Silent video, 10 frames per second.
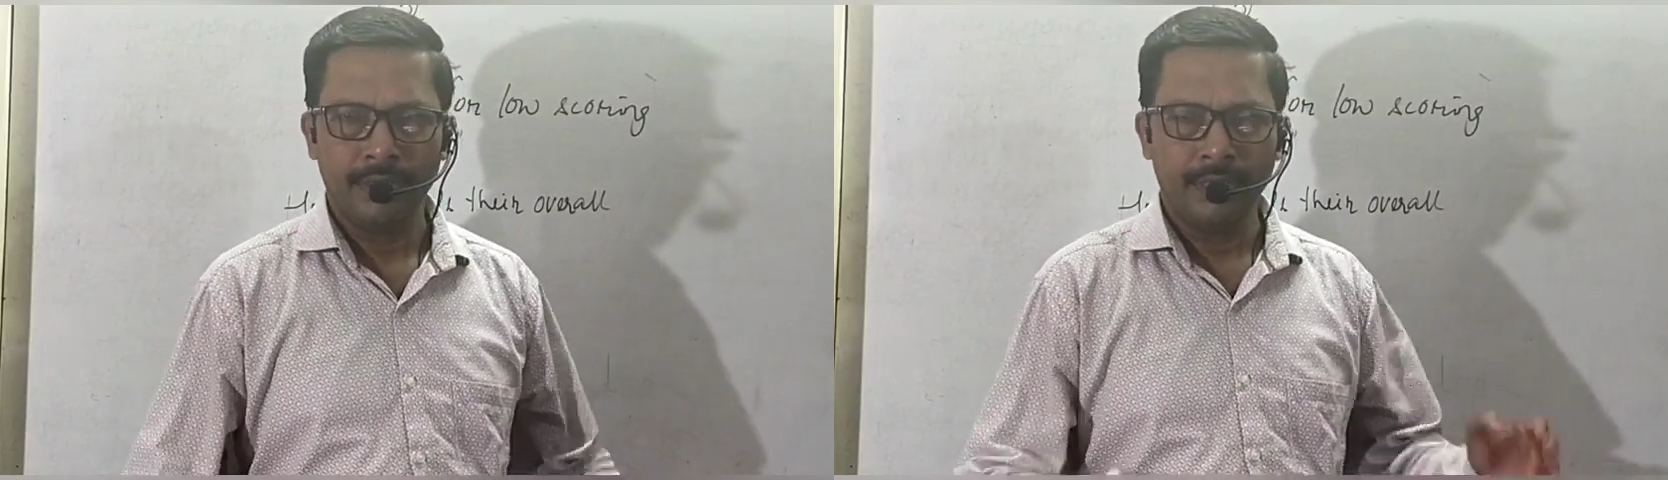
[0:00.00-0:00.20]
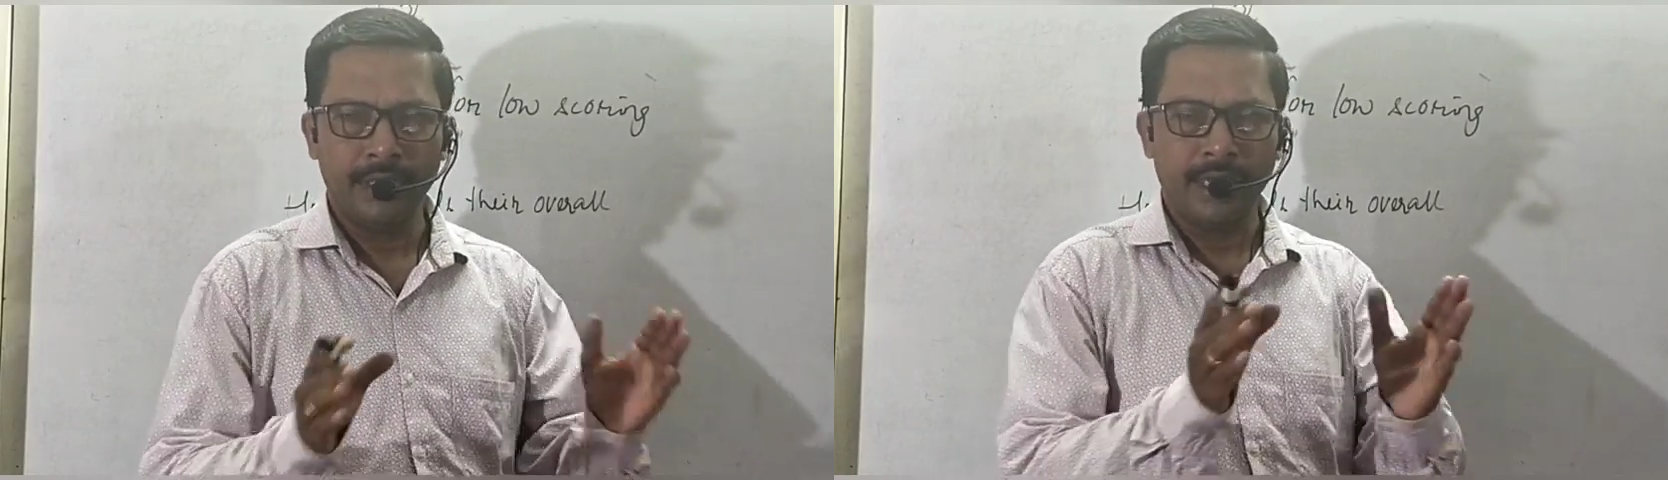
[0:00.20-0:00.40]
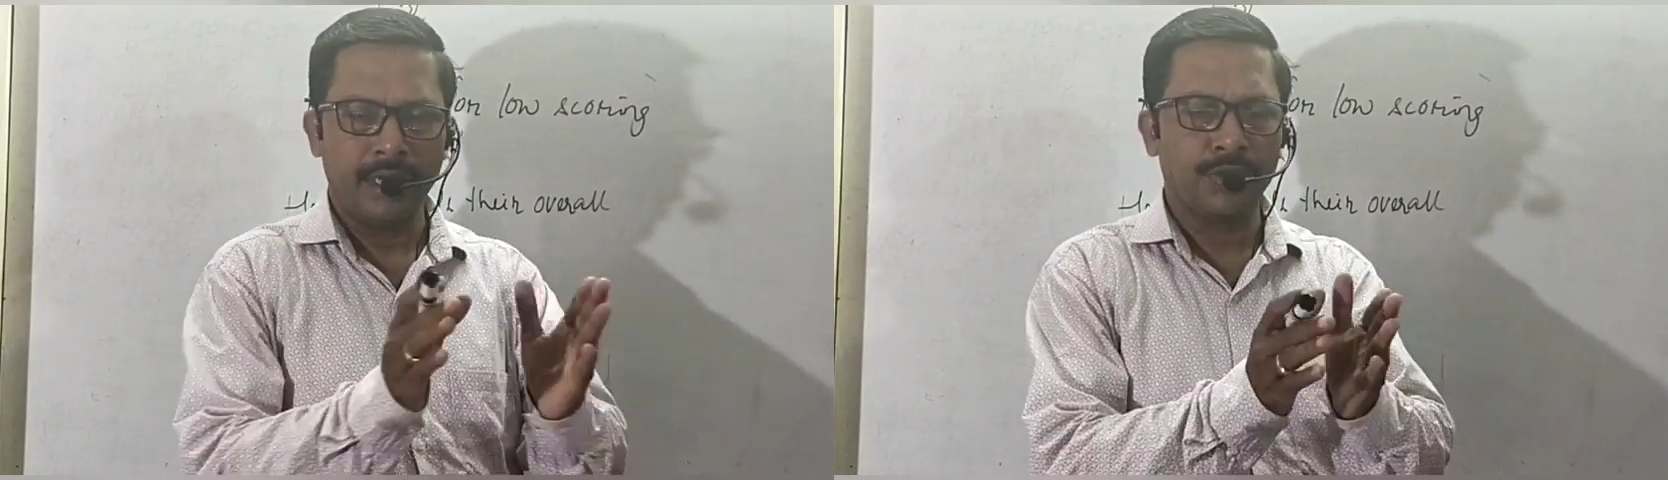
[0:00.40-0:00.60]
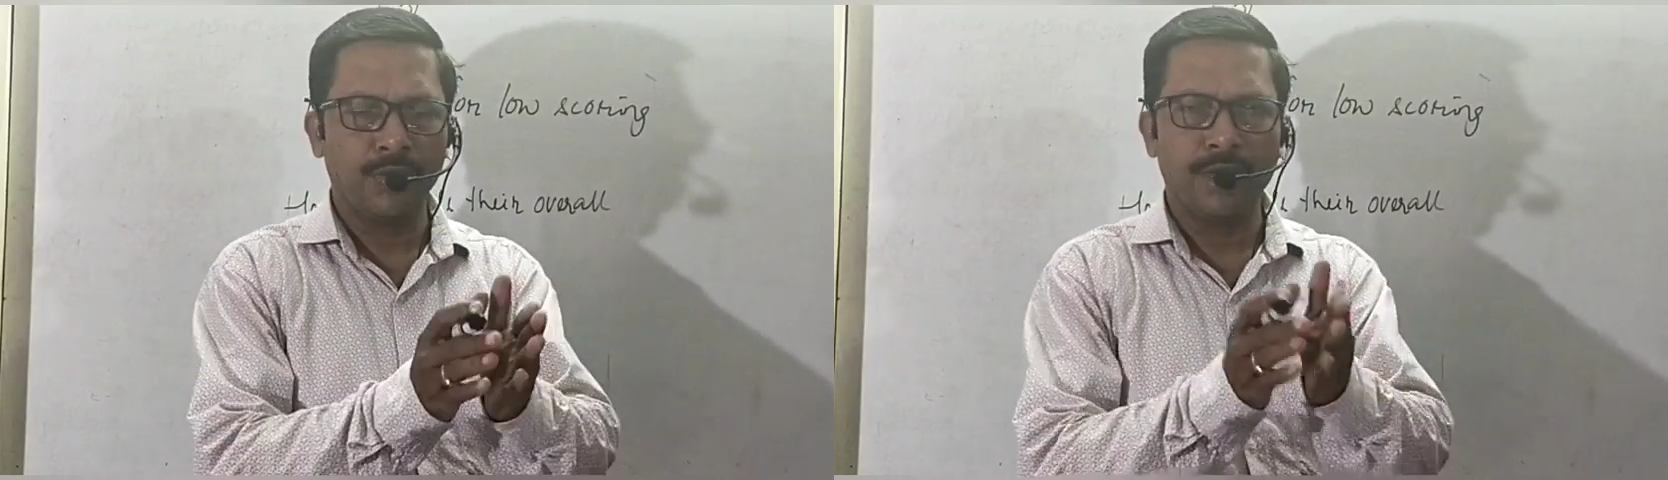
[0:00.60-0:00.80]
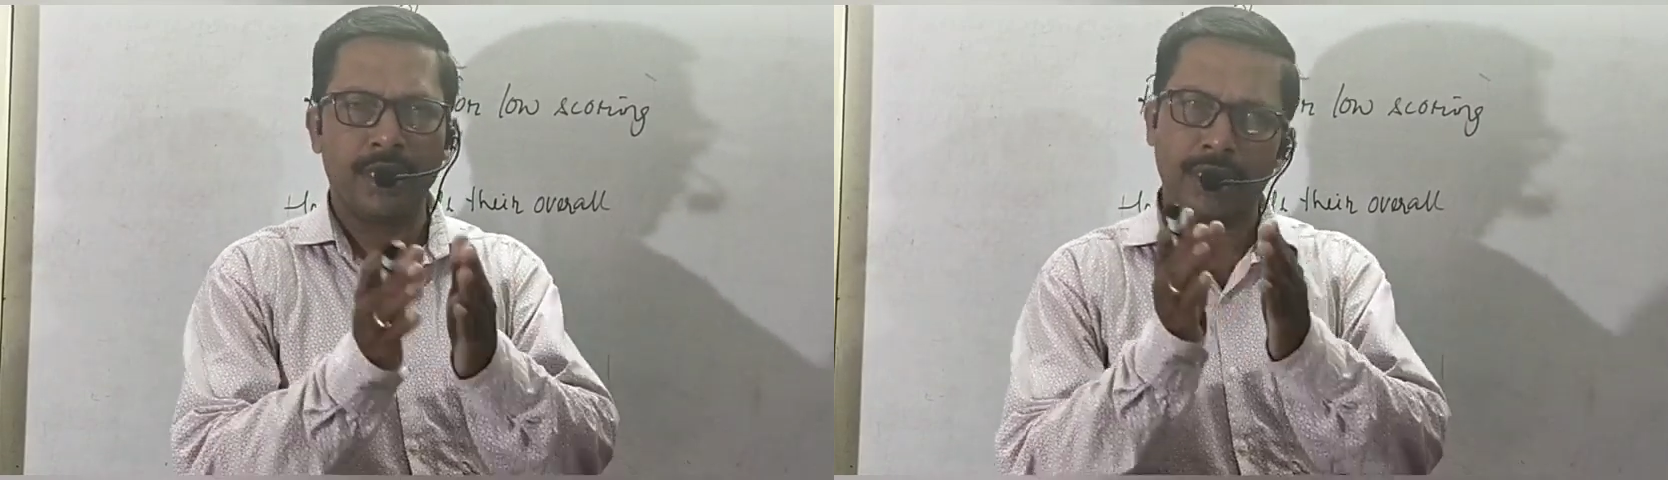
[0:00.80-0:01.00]
their
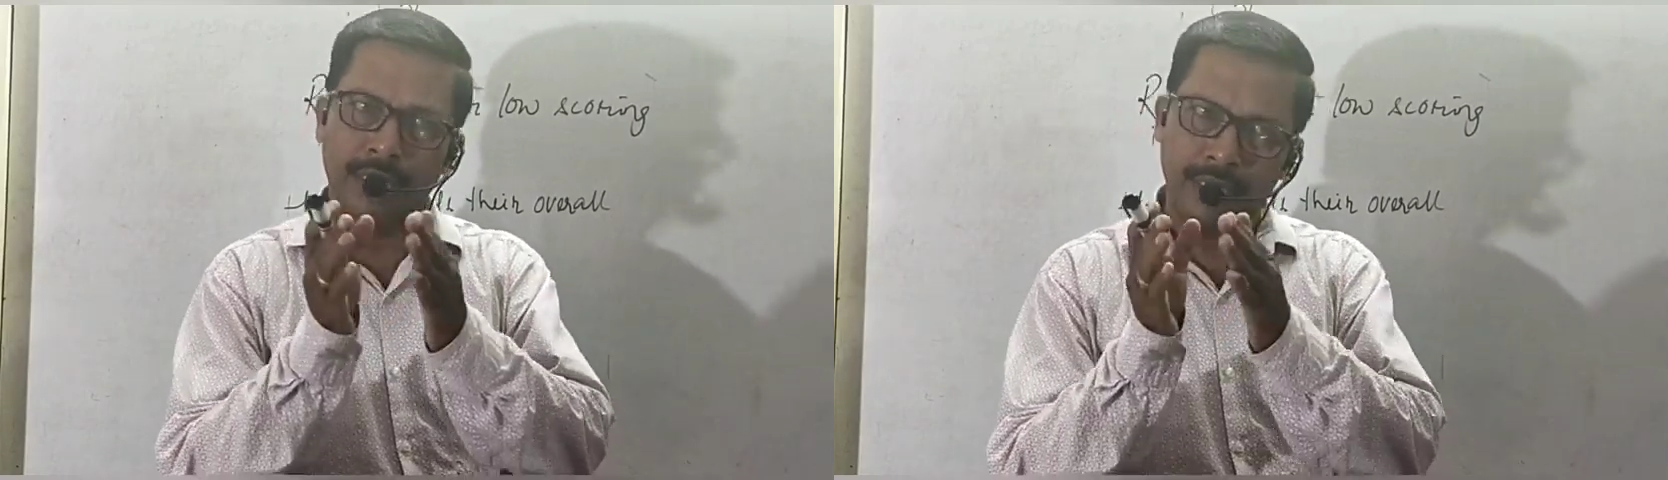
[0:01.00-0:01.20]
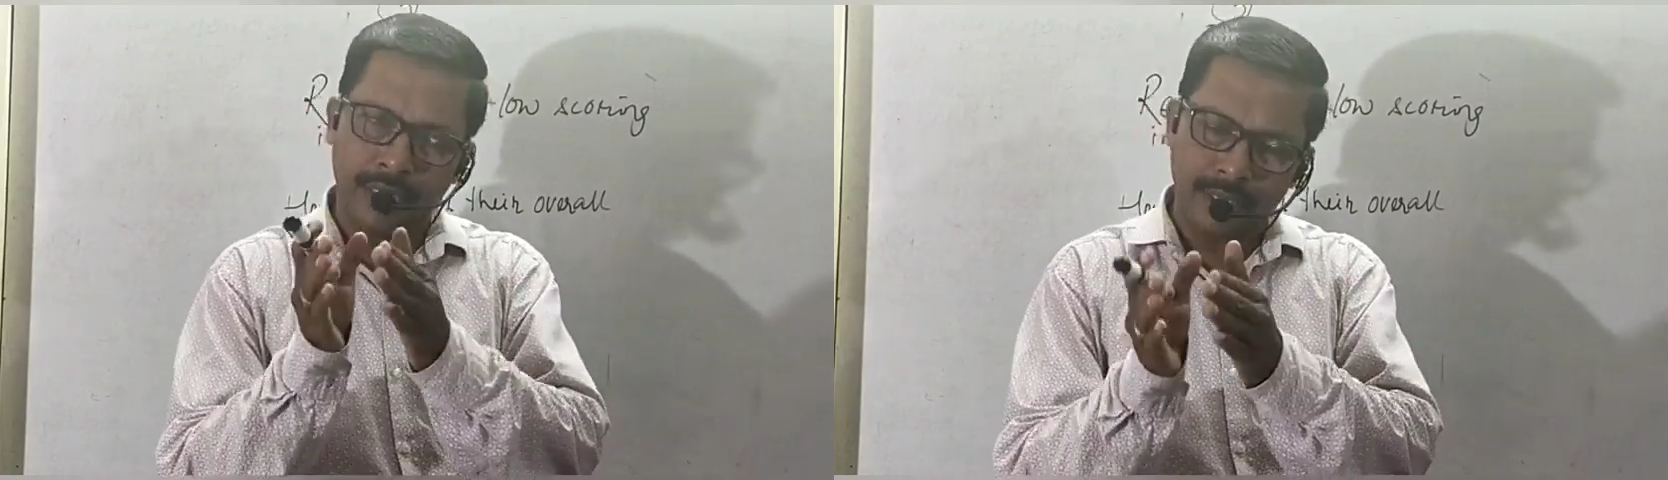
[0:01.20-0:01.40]
scoring